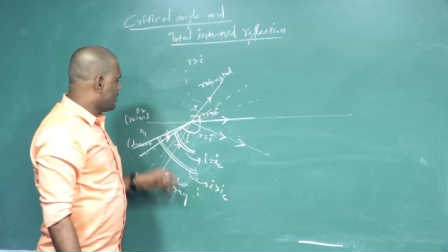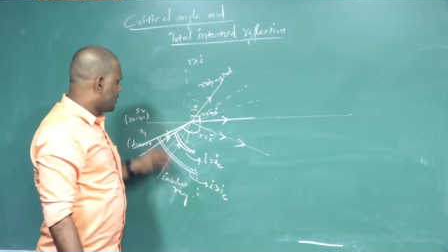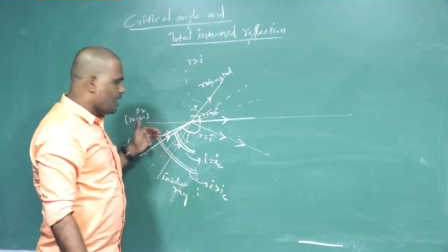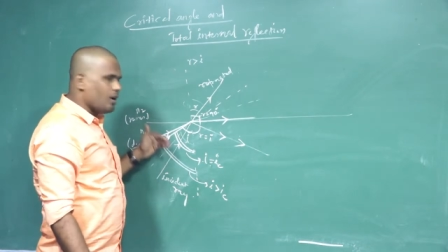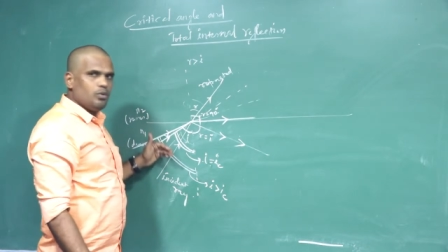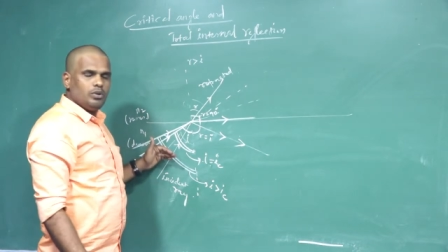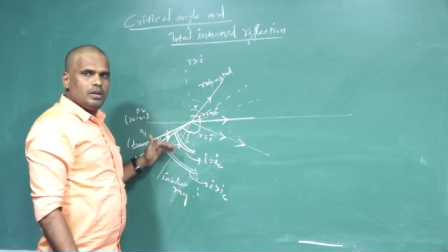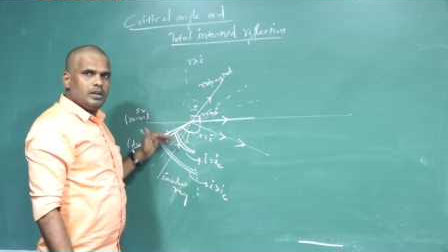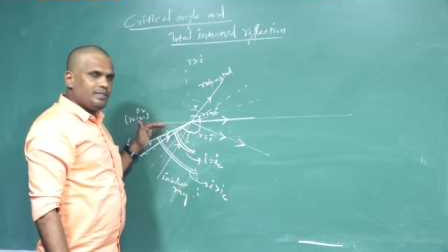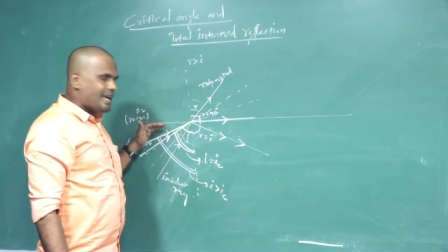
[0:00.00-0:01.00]

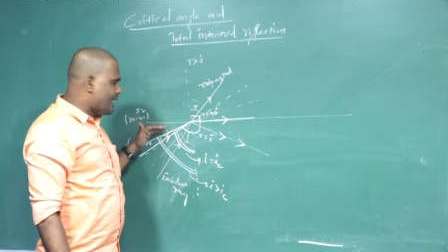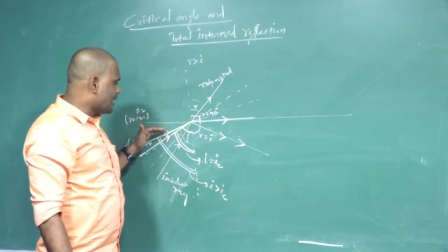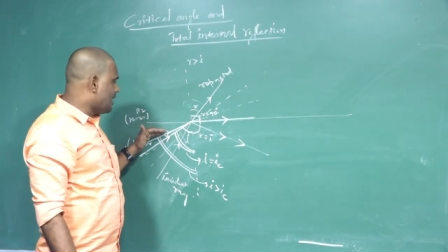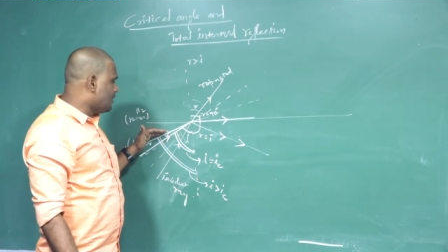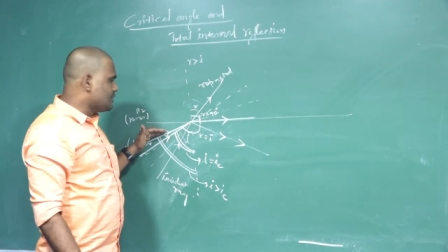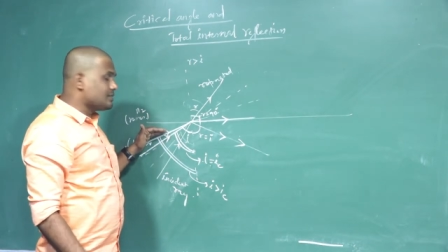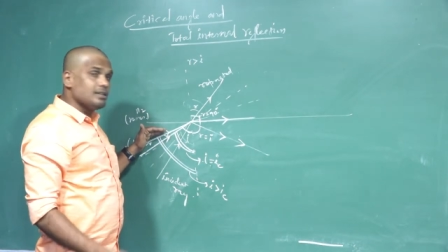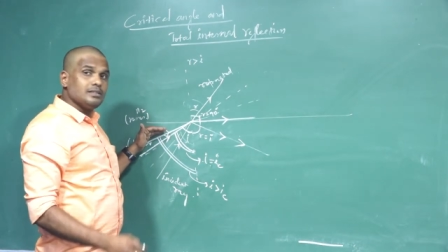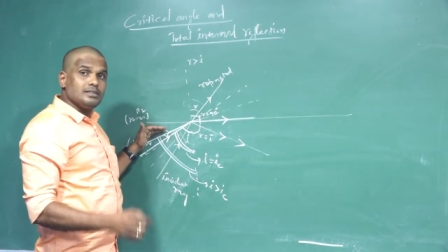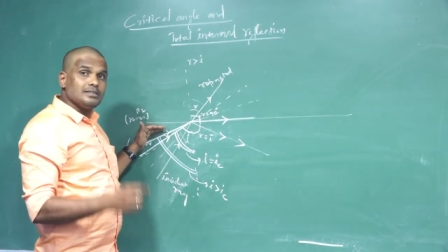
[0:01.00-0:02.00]
Now, if the angle of
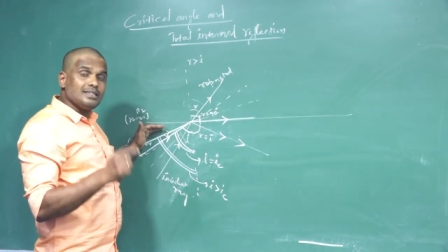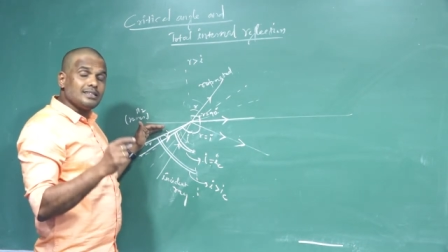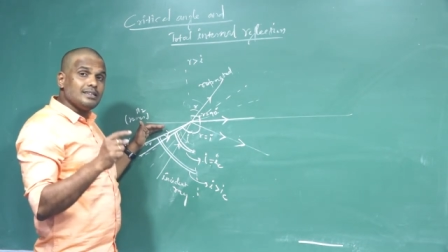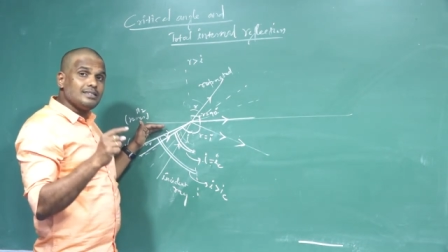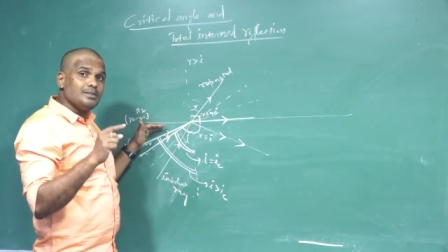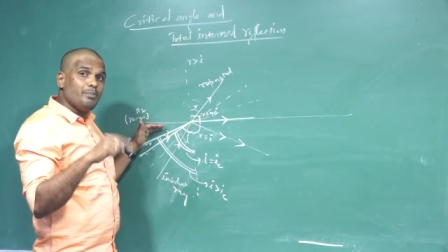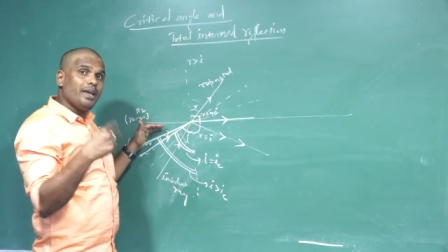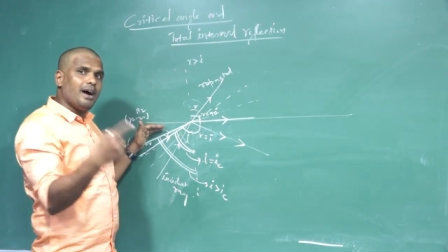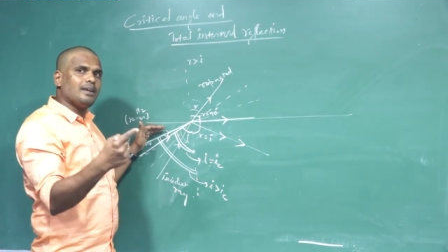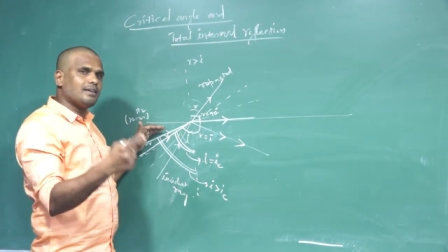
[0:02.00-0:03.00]
incidence is increased
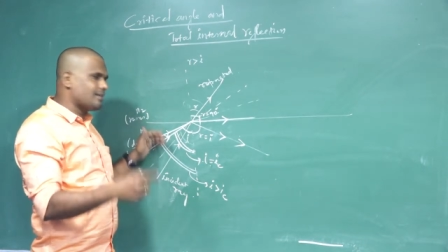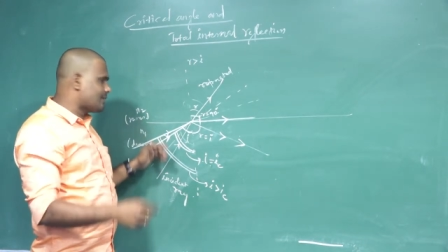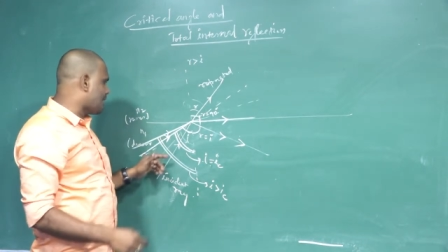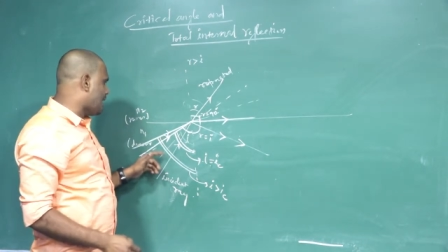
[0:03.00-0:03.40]
beyond the critical